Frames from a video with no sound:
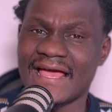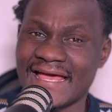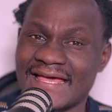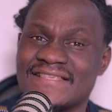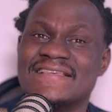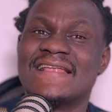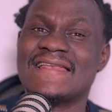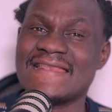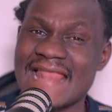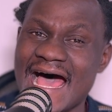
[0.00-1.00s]
age
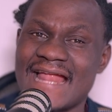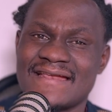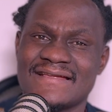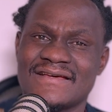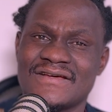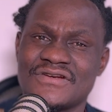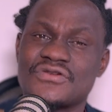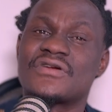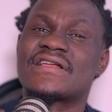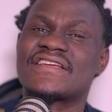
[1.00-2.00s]
learn to
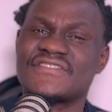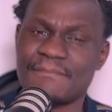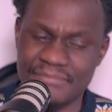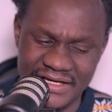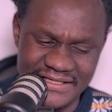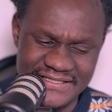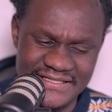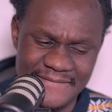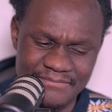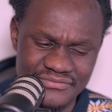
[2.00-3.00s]
respect,
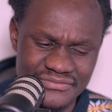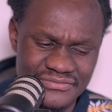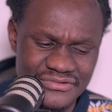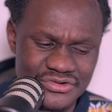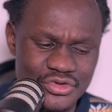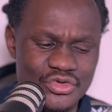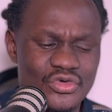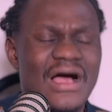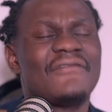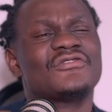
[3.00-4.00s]
to
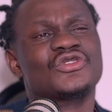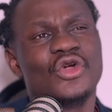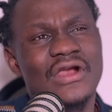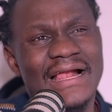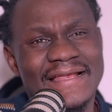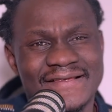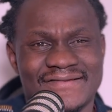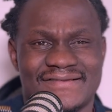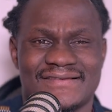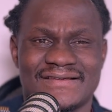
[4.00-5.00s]
have
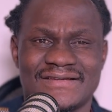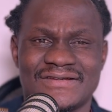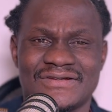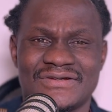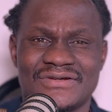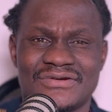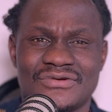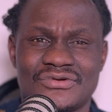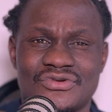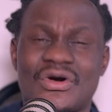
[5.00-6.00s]
tolerance,
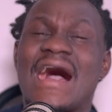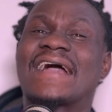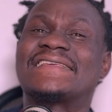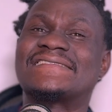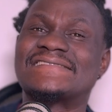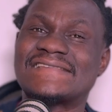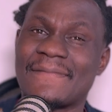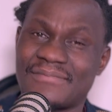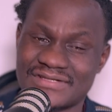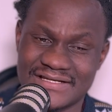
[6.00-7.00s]
to
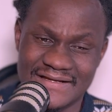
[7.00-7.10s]
accept